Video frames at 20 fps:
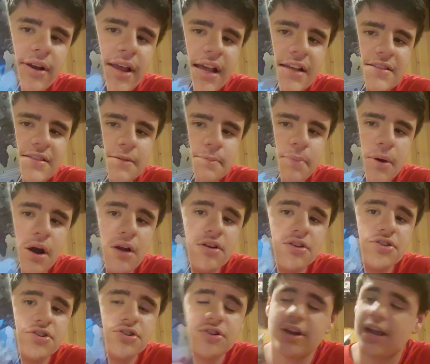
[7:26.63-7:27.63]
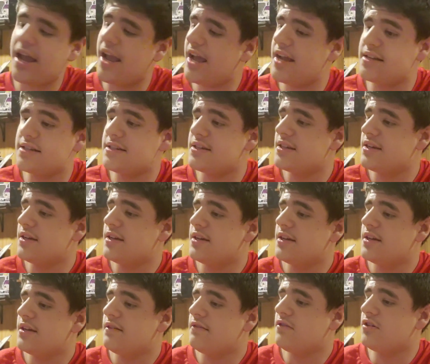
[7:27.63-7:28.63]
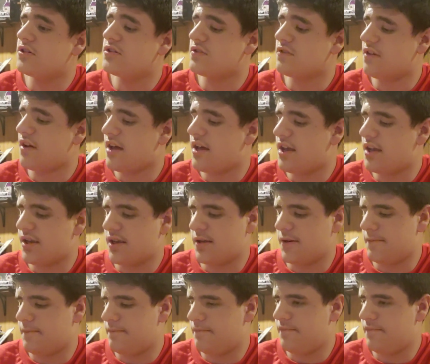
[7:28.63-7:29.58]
It has the Punisher and looks like...